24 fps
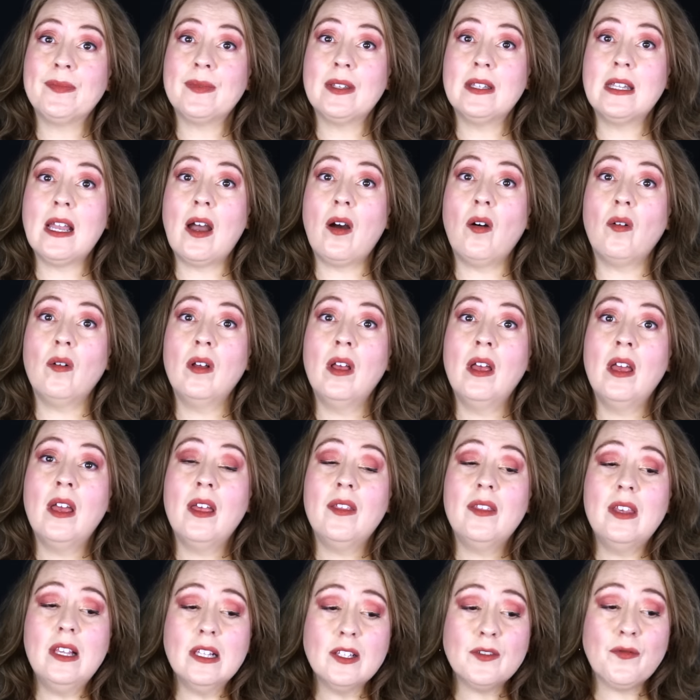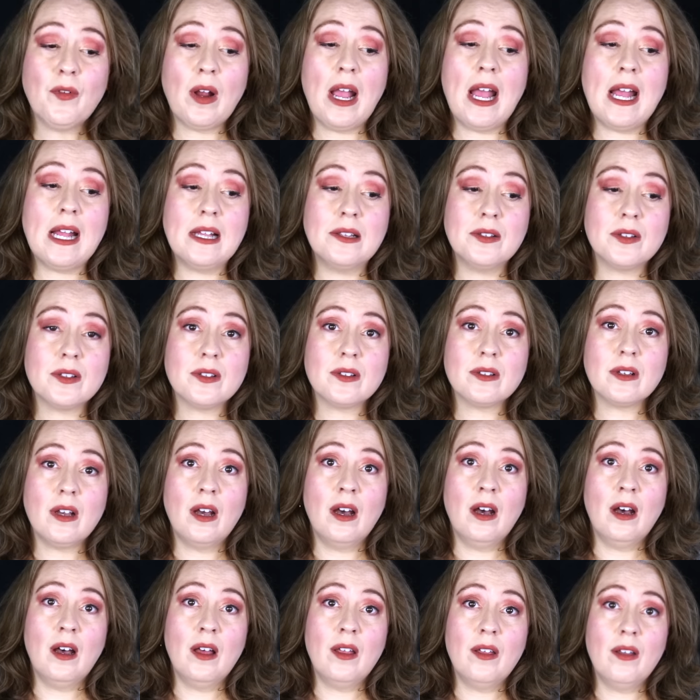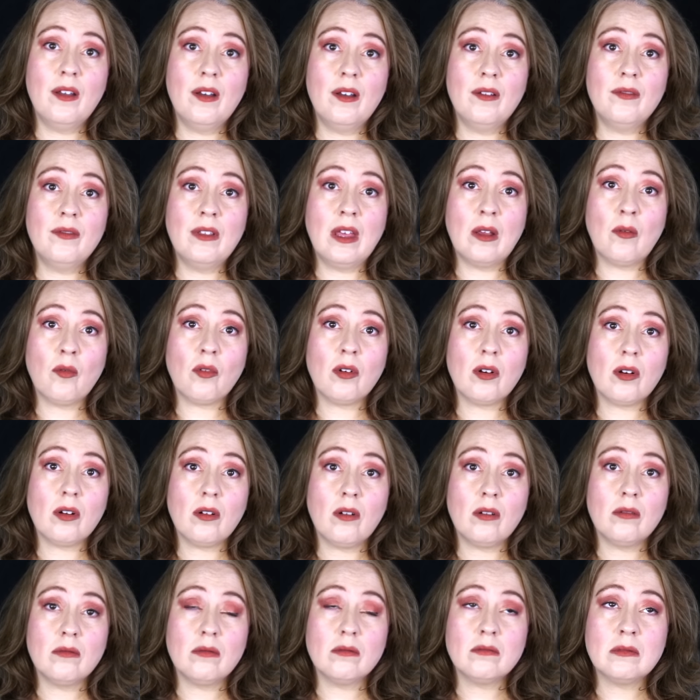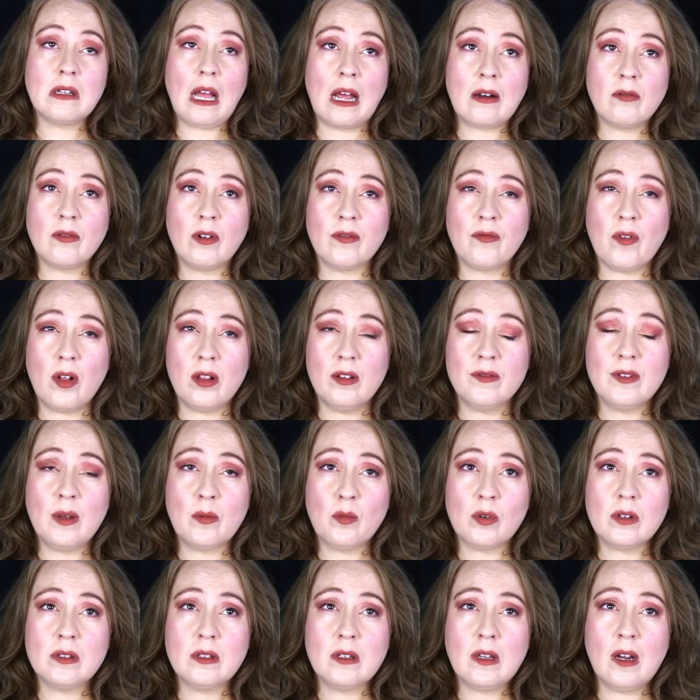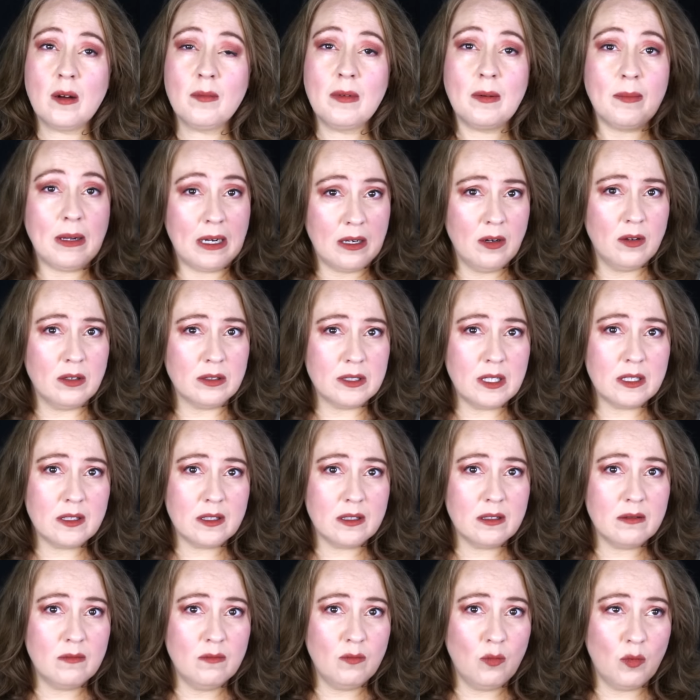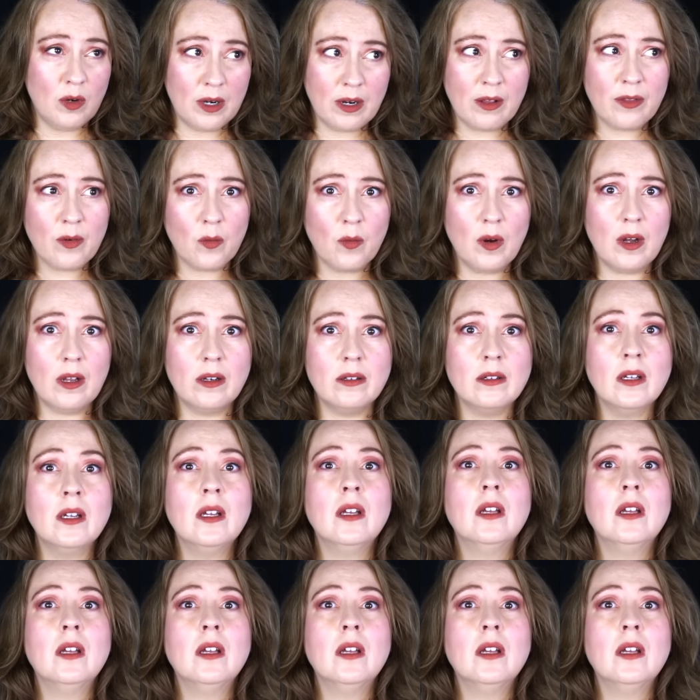Now, these friends, uh, they were... I don't know if all of them were in the army, but I know at least one other one